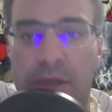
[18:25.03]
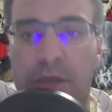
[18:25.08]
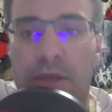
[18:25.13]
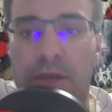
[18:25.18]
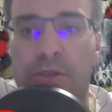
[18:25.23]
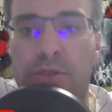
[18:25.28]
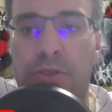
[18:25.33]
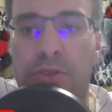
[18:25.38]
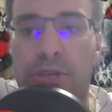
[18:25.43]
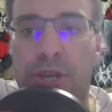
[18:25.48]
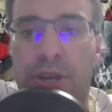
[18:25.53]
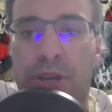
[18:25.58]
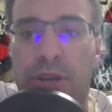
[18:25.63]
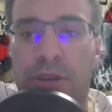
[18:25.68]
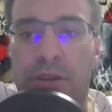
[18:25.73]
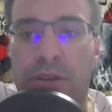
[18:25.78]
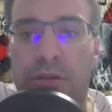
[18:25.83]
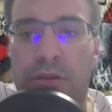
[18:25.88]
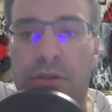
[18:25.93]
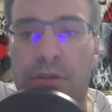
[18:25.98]

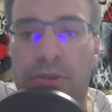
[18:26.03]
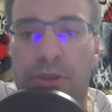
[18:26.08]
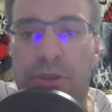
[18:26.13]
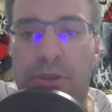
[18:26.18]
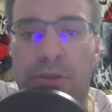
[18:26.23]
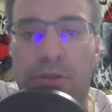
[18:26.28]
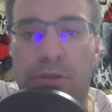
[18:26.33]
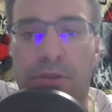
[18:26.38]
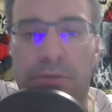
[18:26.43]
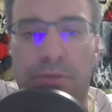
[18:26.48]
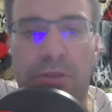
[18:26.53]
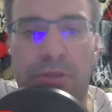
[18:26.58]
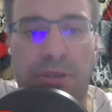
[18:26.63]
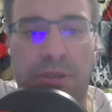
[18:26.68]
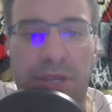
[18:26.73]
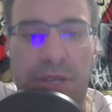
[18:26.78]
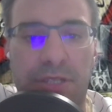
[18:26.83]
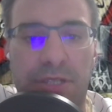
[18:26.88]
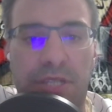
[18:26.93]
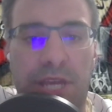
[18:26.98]
there
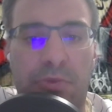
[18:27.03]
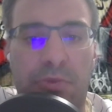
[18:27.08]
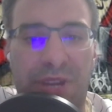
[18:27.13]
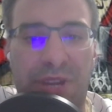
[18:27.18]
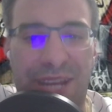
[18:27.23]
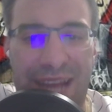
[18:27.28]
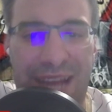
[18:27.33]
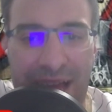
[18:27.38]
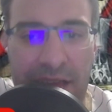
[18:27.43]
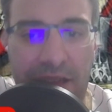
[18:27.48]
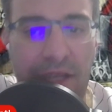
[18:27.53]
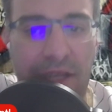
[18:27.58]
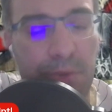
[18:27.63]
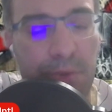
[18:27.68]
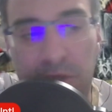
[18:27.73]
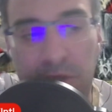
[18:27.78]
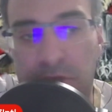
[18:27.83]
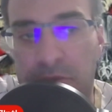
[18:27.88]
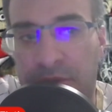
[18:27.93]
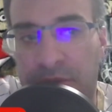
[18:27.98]
is a reality
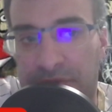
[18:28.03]
we do have to